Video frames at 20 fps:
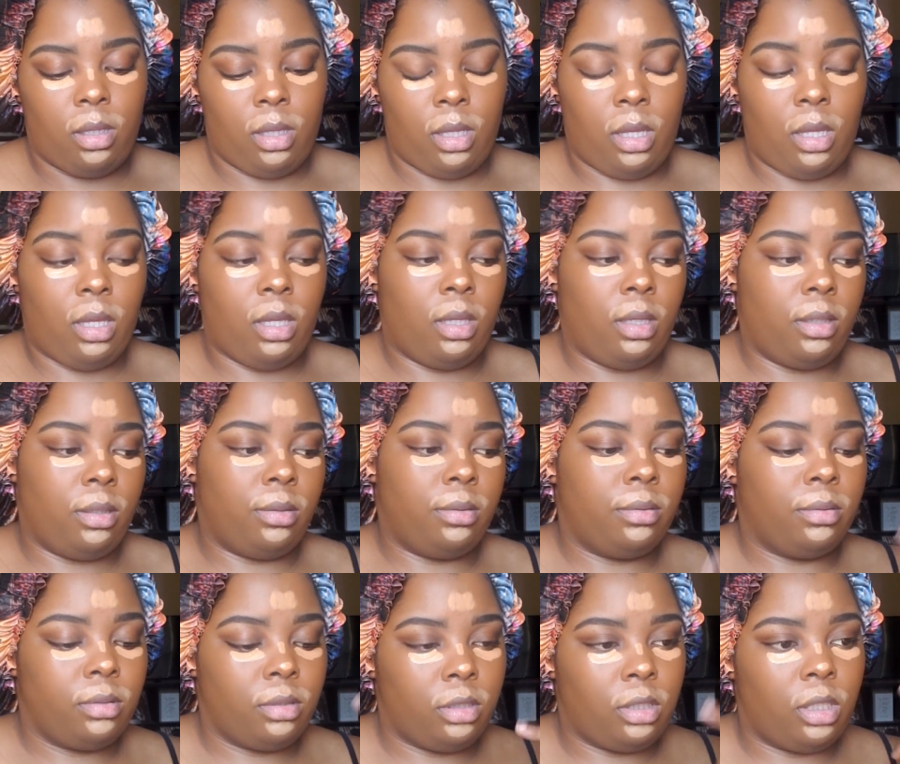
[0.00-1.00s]
and
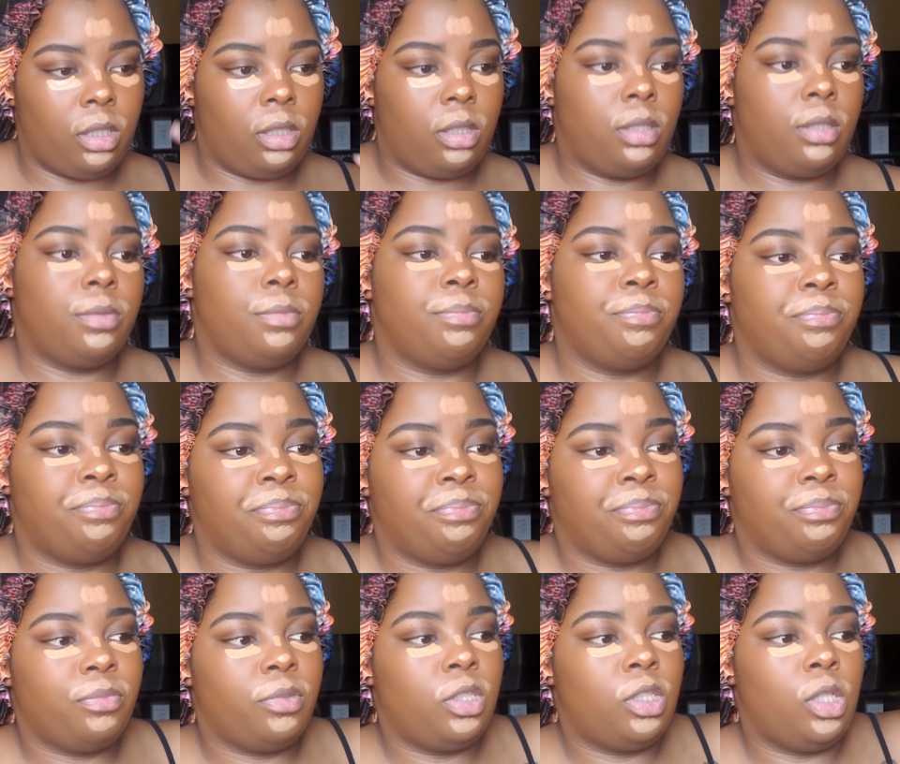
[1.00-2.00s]
just
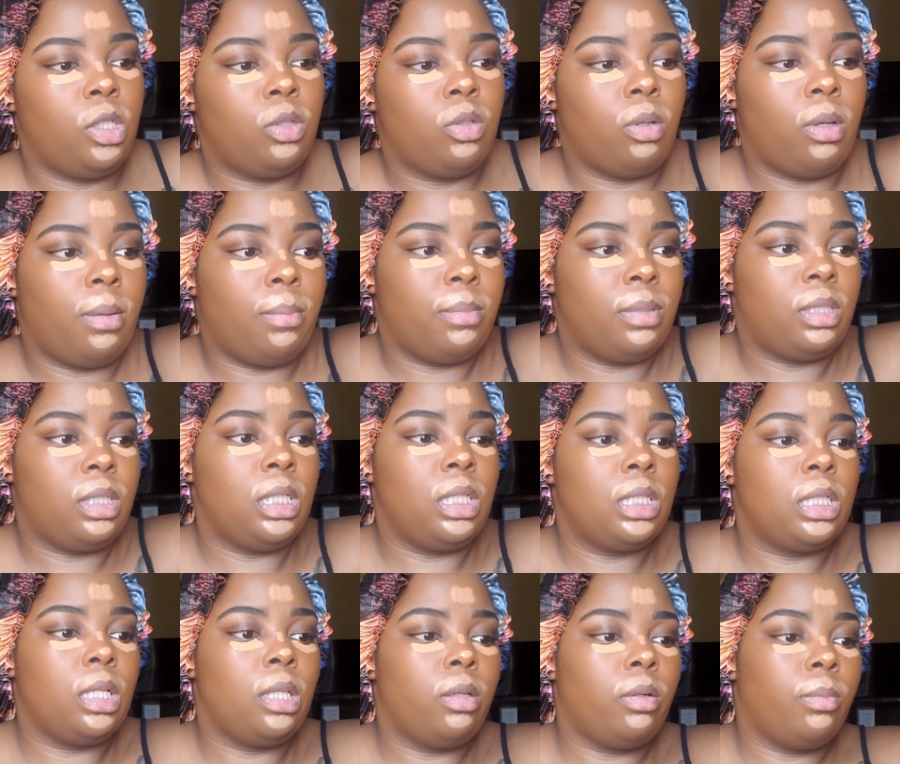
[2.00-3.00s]
chisel up my
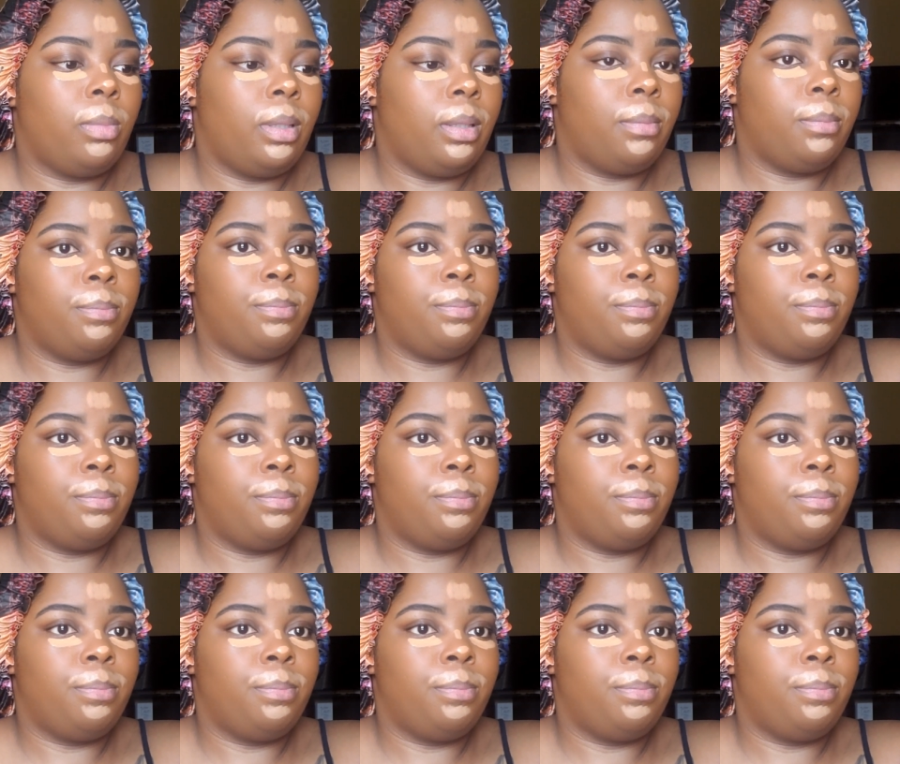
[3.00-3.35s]
cheeks a little bit.